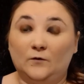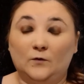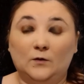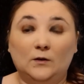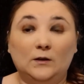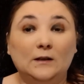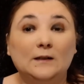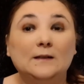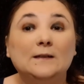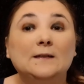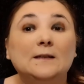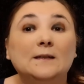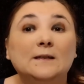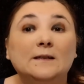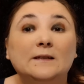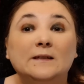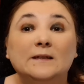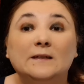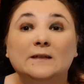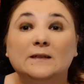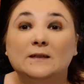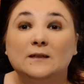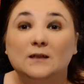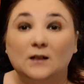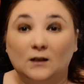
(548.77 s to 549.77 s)
It looks
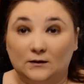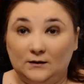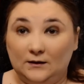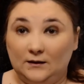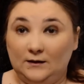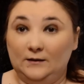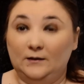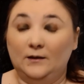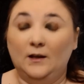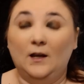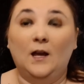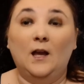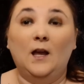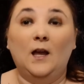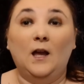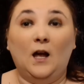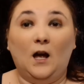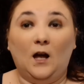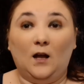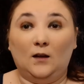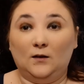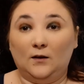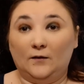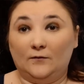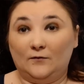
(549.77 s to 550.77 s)
stunning.
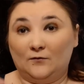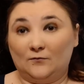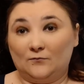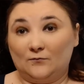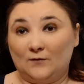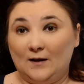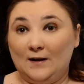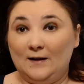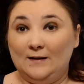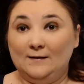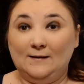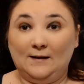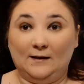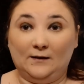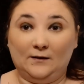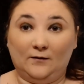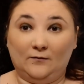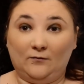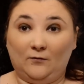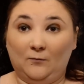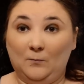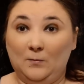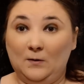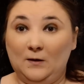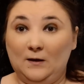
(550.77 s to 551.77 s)
I love the reds. I love
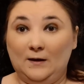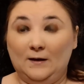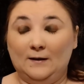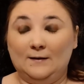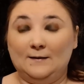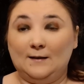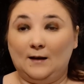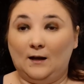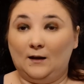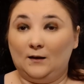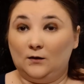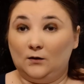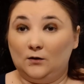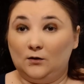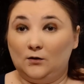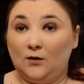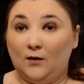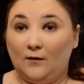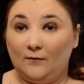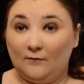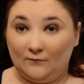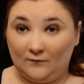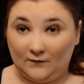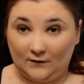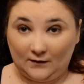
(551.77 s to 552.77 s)
the pinks. I
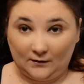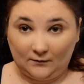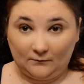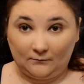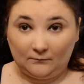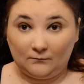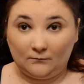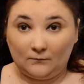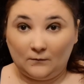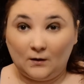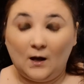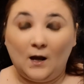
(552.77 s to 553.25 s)
love them.